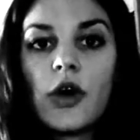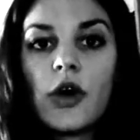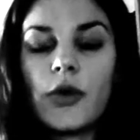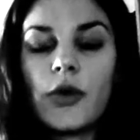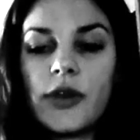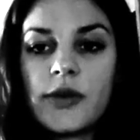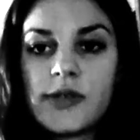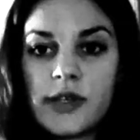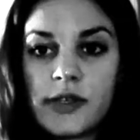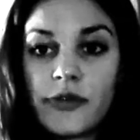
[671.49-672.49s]
who
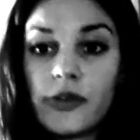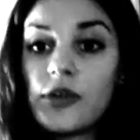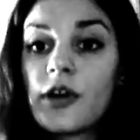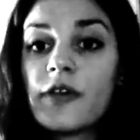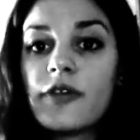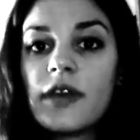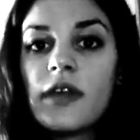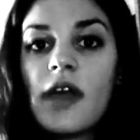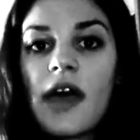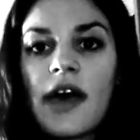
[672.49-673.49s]
uses photography
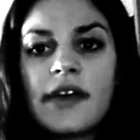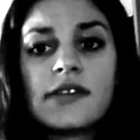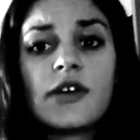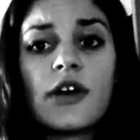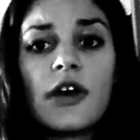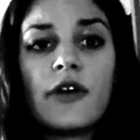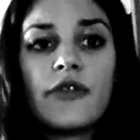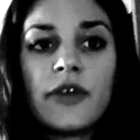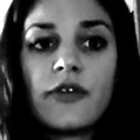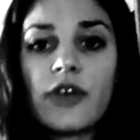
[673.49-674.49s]
as her
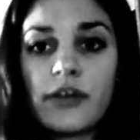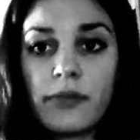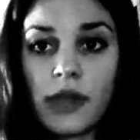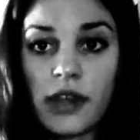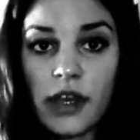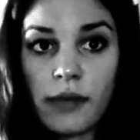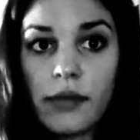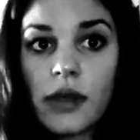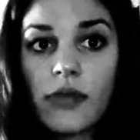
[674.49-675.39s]
favorite medium.